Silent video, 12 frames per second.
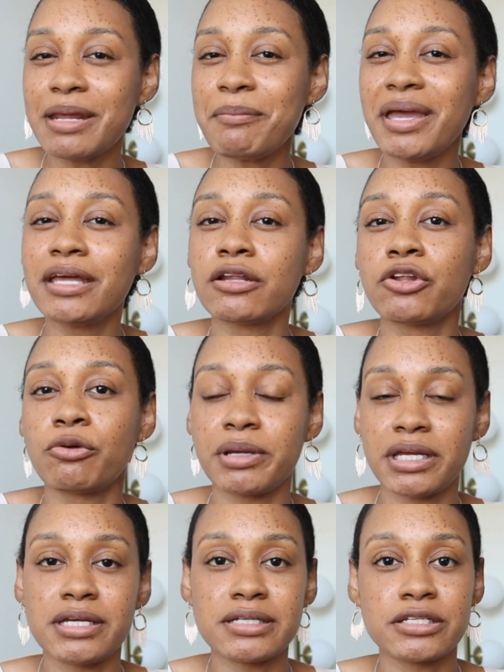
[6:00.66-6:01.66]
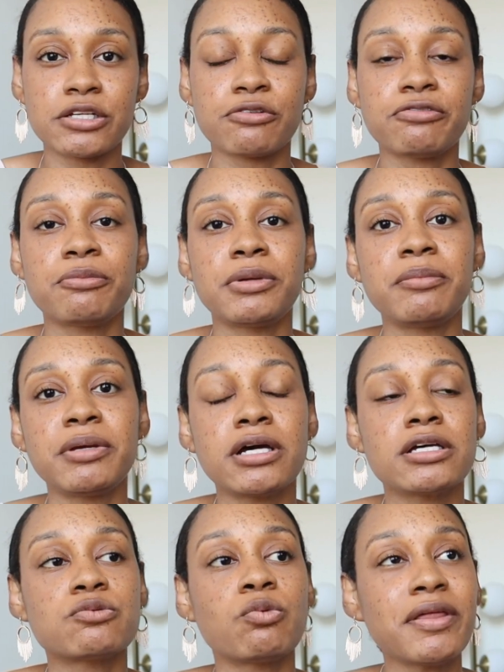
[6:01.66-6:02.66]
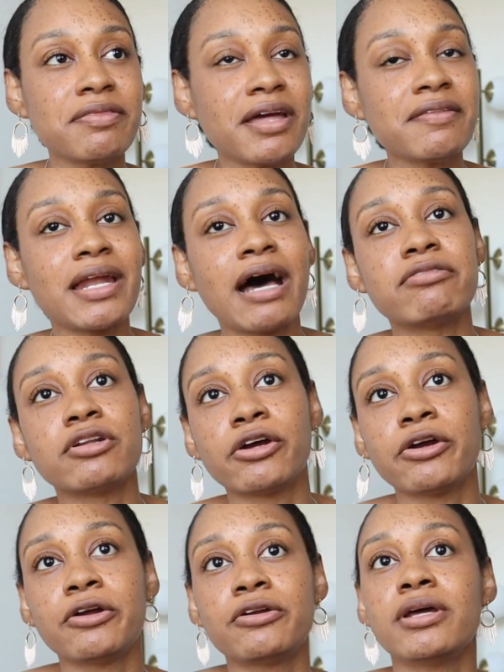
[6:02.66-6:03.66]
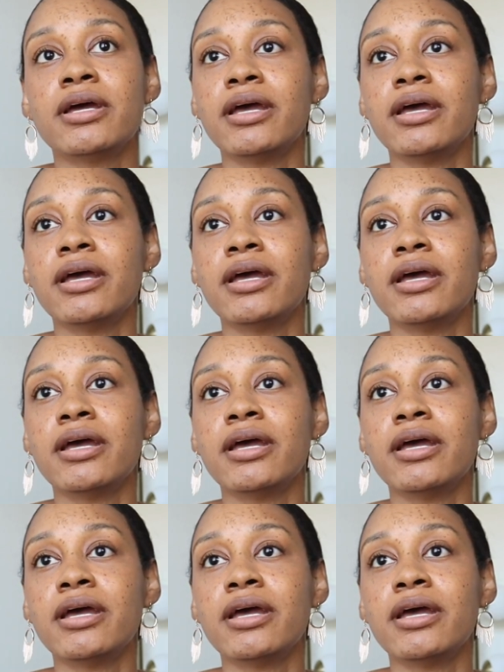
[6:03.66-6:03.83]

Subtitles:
of make it a little bit easier for me. Because one thing that I've learned